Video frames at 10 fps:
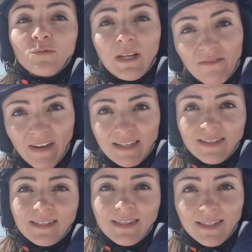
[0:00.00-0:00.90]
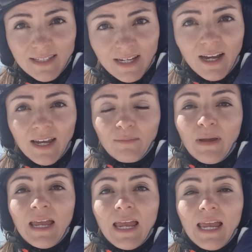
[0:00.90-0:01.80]
we invested the time
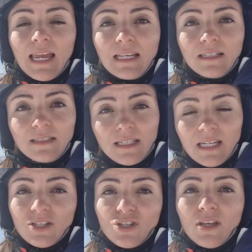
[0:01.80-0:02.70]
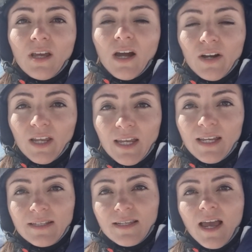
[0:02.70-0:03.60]
in teaching our
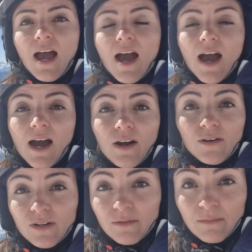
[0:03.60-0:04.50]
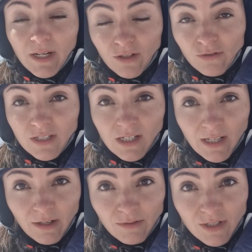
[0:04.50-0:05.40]
kids our minority
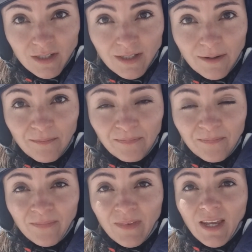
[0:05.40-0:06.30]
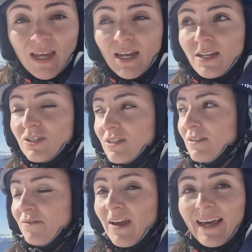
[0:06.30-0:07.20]
languages. Just the
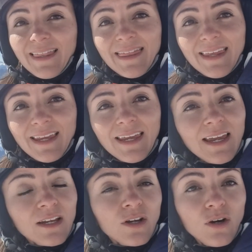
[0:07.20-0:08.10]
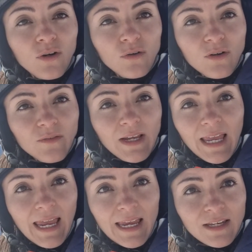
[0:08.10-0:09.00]
fact that they can go on
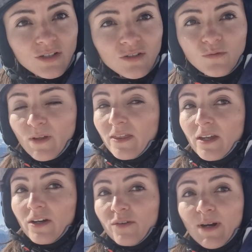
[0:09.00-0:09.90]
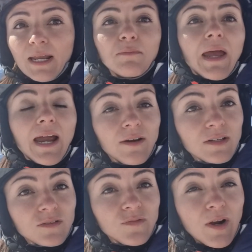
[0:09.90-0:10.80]
vacations with their
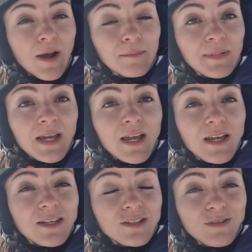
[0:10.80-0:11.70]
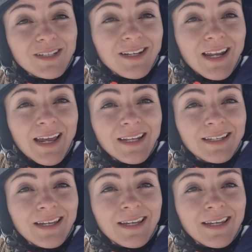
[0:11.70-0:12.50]
grandparents from Switzerland,